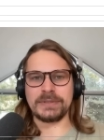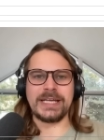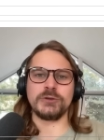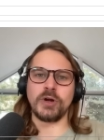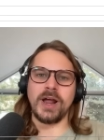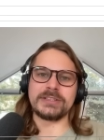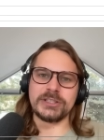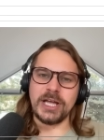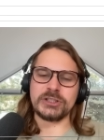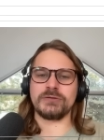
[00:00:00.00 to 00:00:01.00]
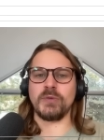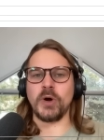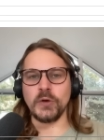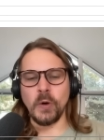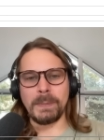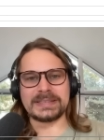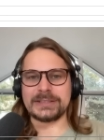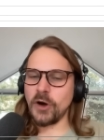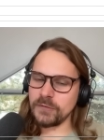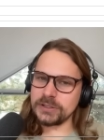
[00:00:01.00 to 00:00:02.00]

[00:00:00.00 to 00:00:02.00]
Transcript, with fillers: just by launching them a YouTube channel.